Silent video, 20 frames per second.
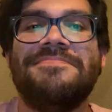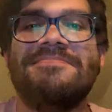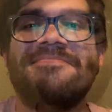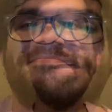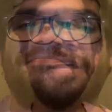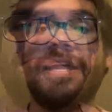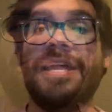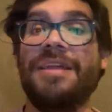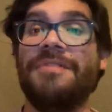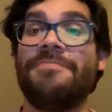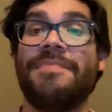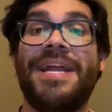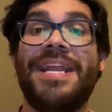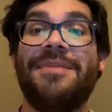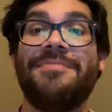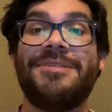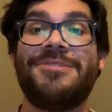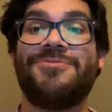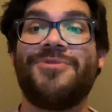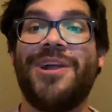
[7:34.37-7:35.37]
Again, my
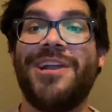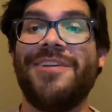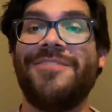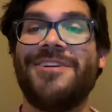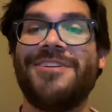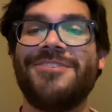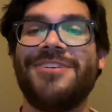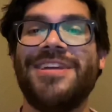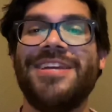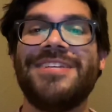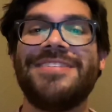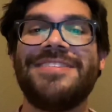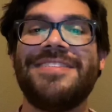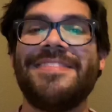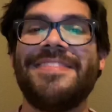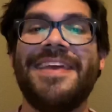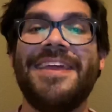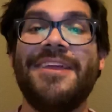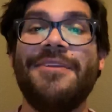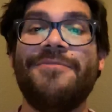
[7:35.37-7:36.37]
name is Ronnie Rodriguez, and
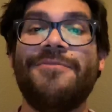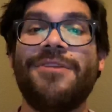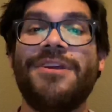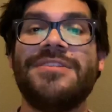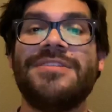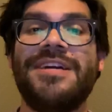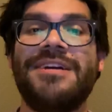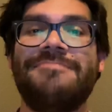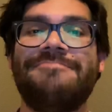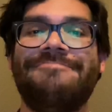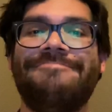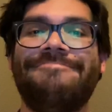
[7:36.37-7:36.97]
thank you for your time.